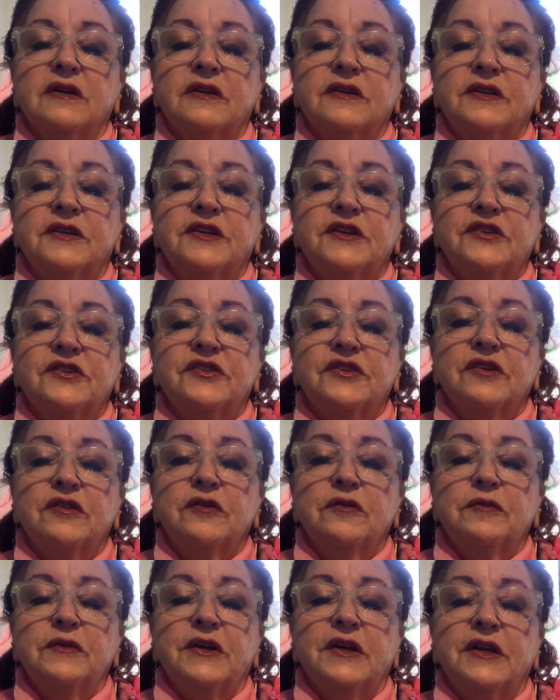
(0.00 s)
to show
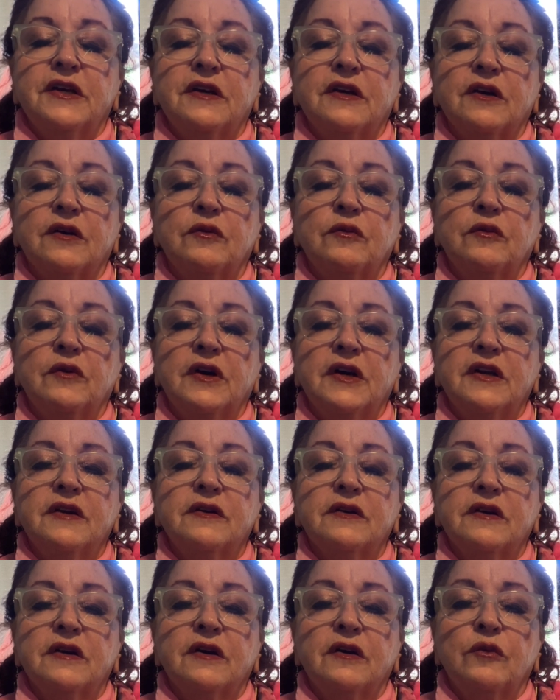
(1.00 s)
me what
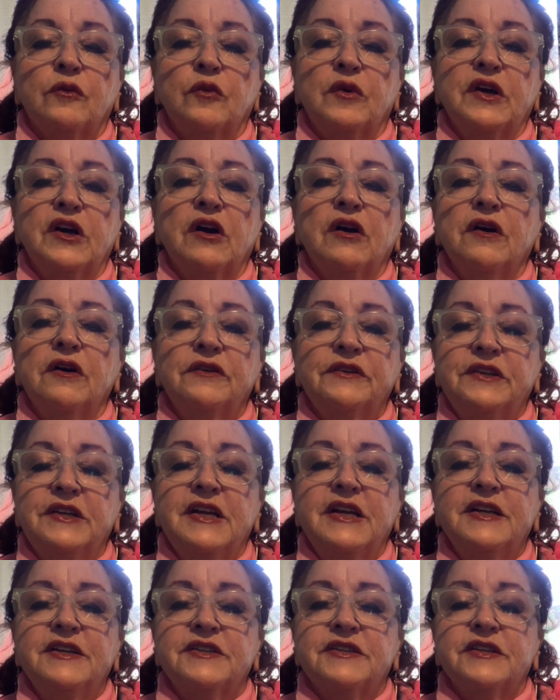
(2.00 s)
we all
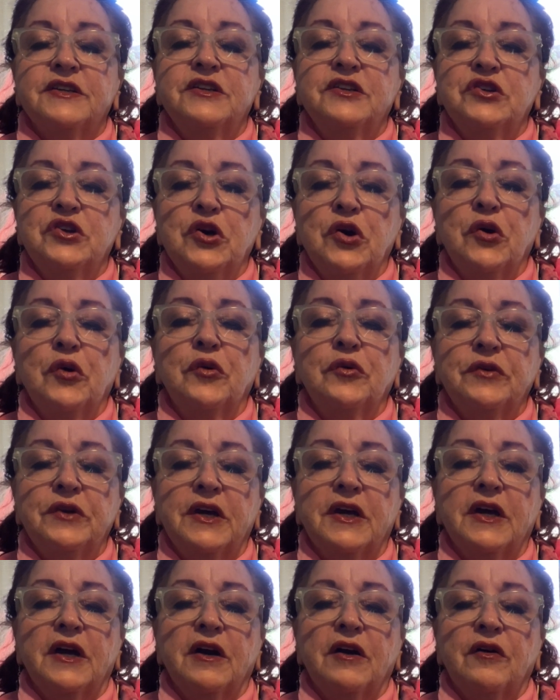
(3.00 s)
need to know
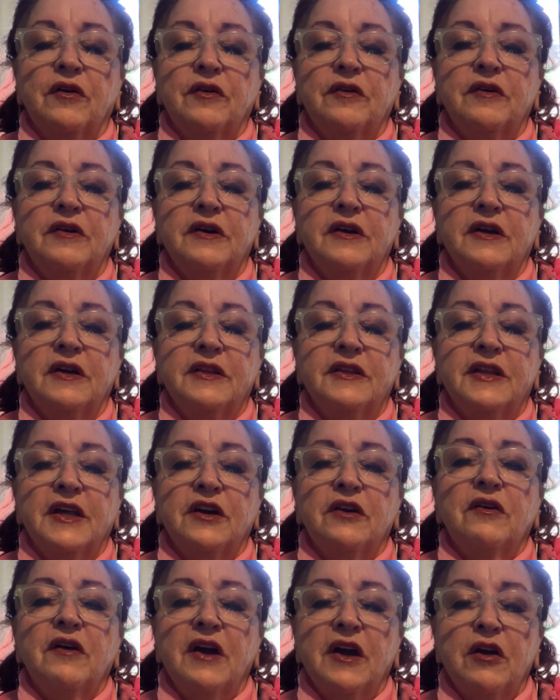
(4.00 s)
now
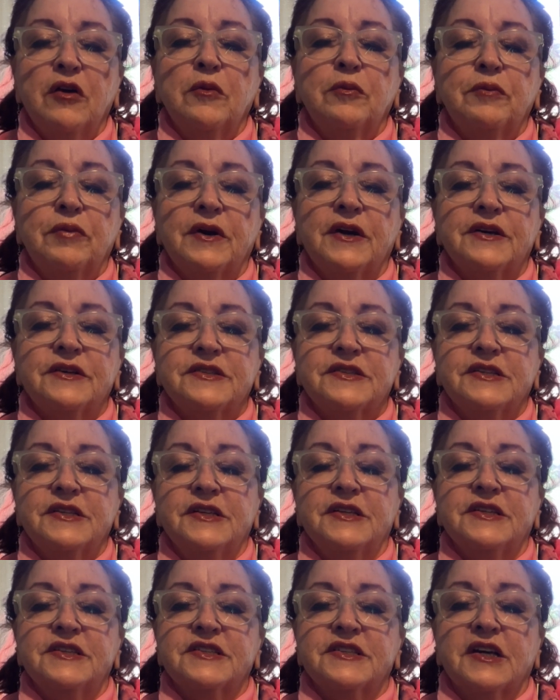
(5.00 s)
that'll help us in
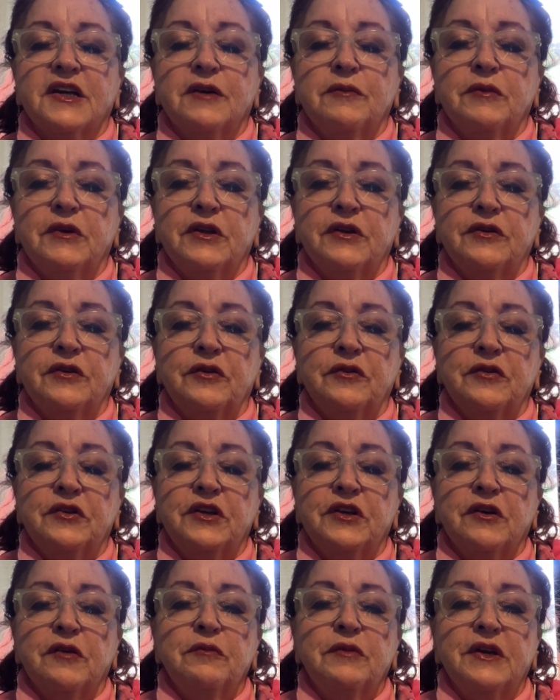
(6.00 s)
this coming new
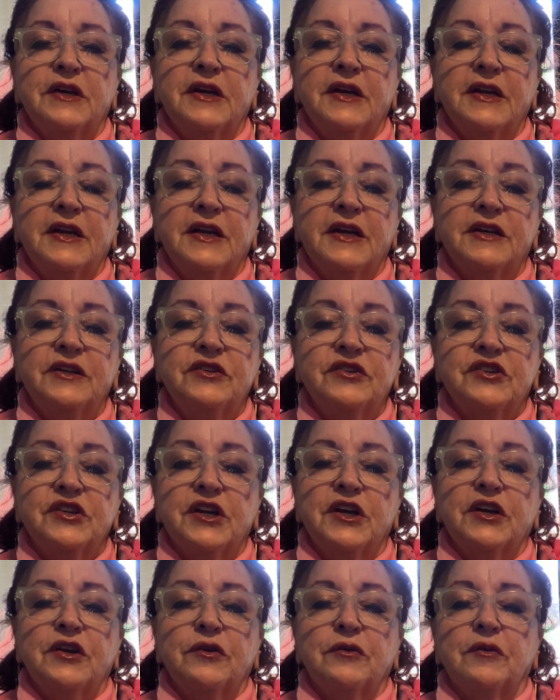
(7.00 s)
year, beginning in
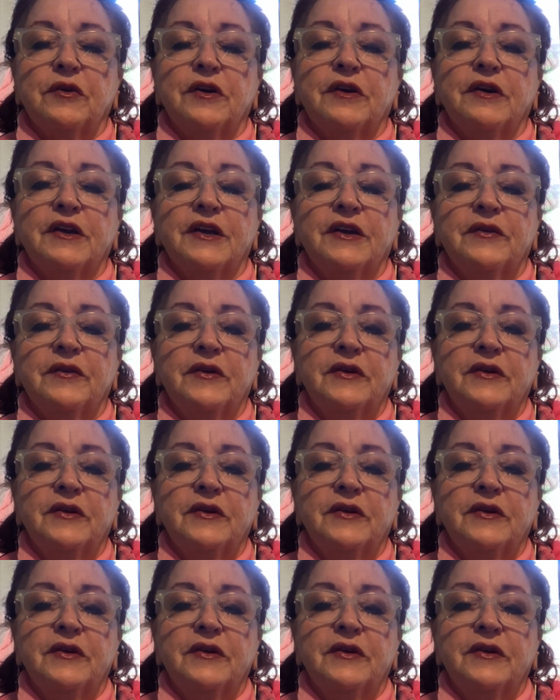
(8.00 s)
January.